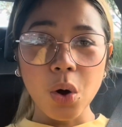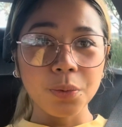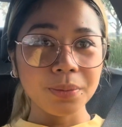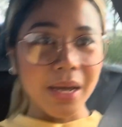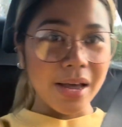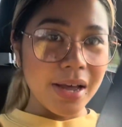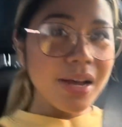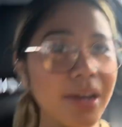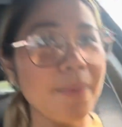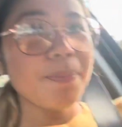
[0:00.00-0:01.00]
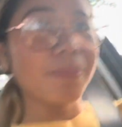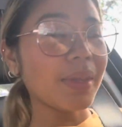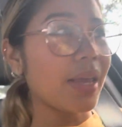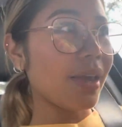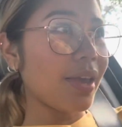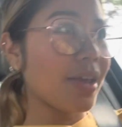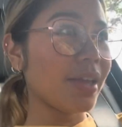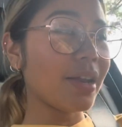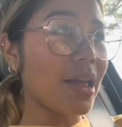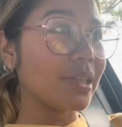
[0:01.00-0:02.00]
home na
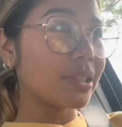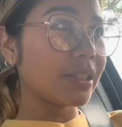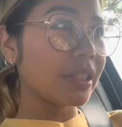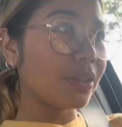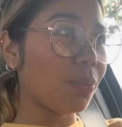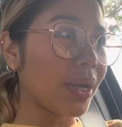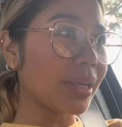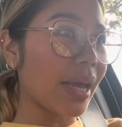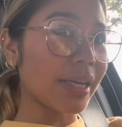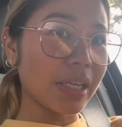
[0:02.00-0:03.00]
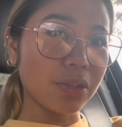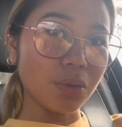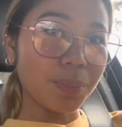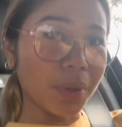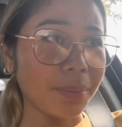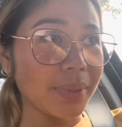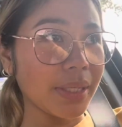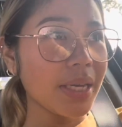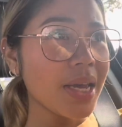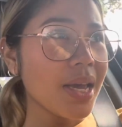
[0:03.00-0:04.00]
and I'll see what I can do. Probably
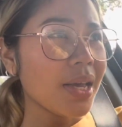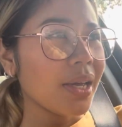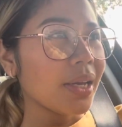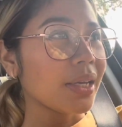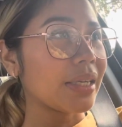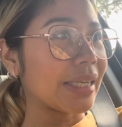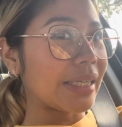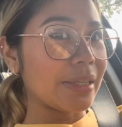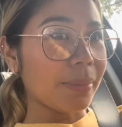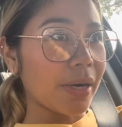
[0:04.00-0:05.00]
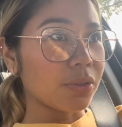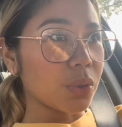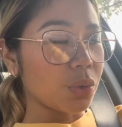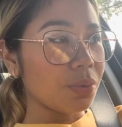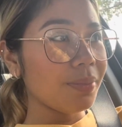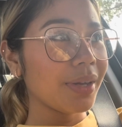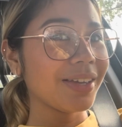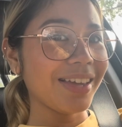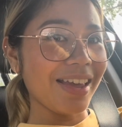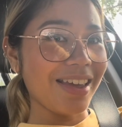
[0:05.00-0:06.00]
gonna clean my room
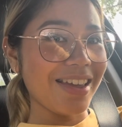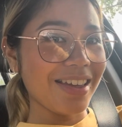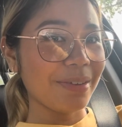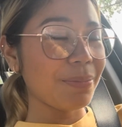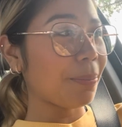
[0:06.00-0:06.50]
and be